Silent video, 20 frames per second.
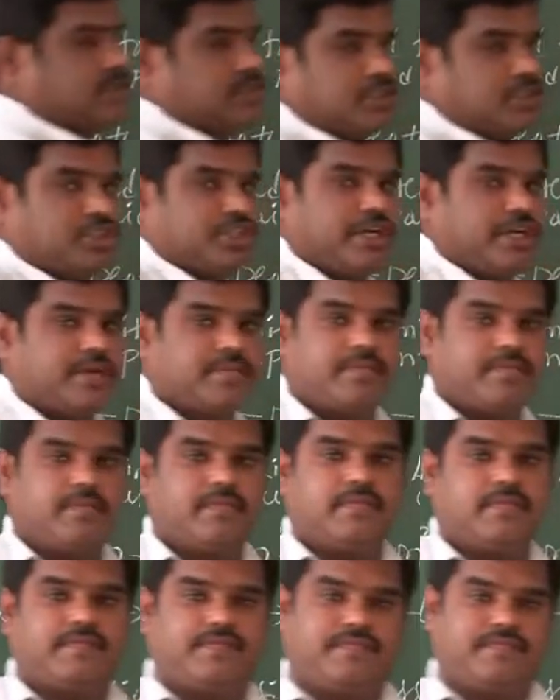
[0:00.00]
share
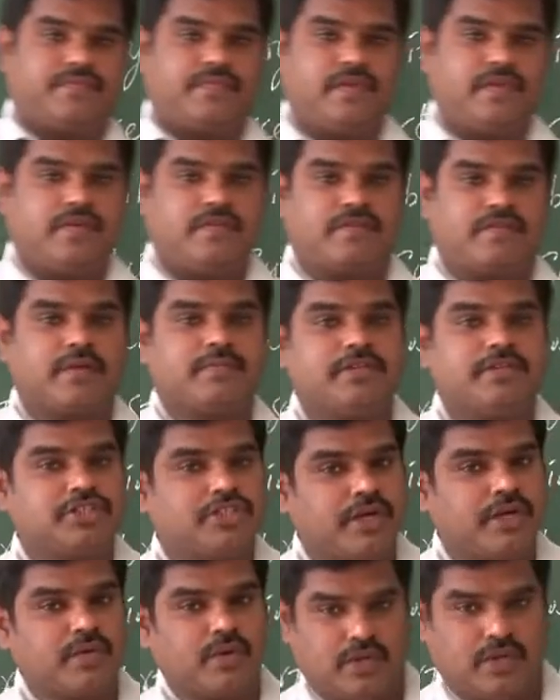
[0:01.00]
from the
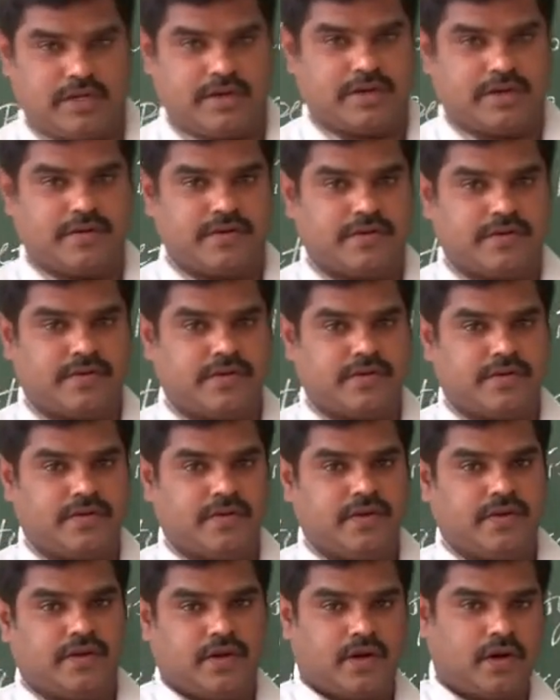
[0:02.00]
shareholder.
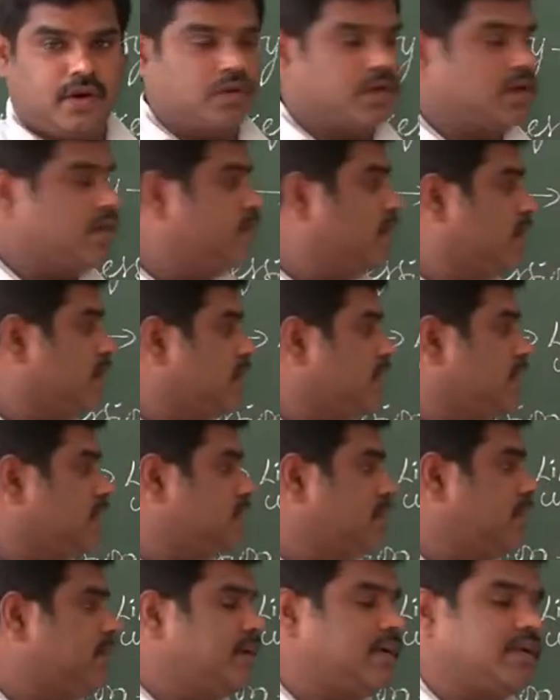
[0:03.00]
Out of 100,
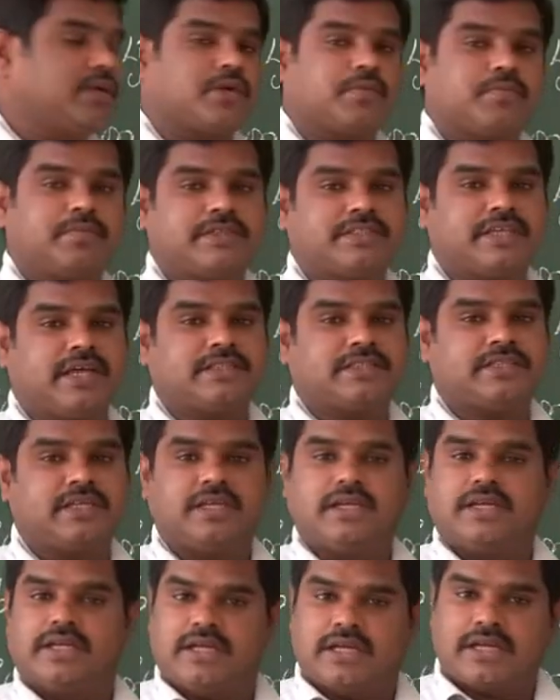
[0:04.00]
70 rupees as
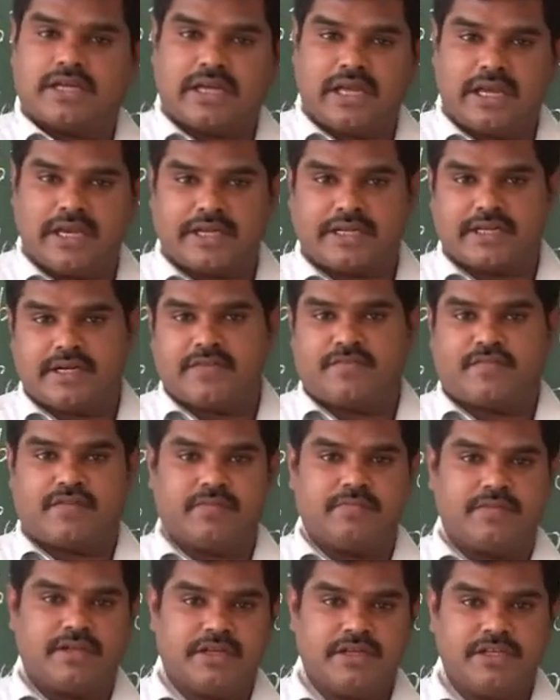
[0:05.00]
collected
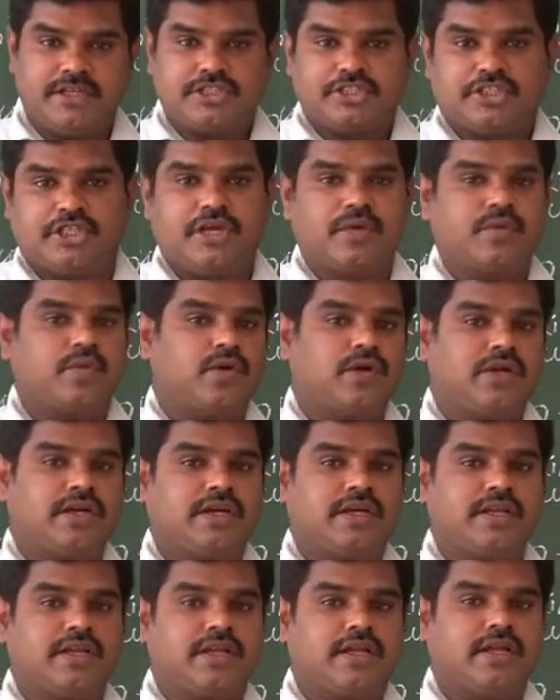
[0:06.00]
from the
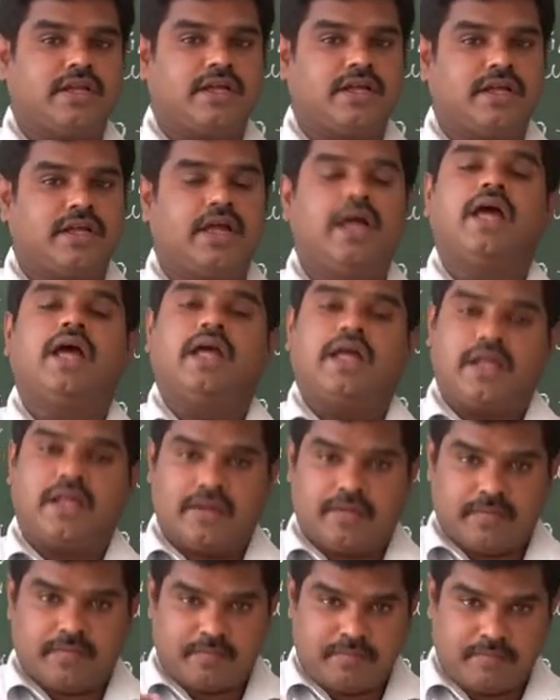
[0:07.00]
shareholder.
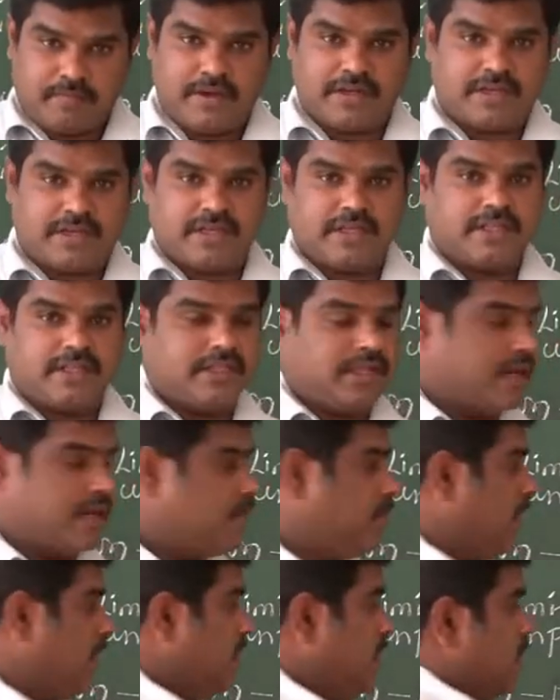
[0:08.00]
But the
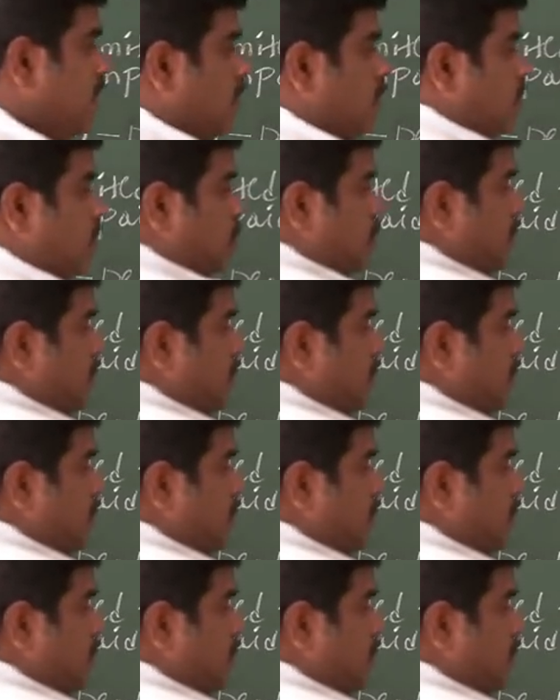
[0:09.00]
remaining amount,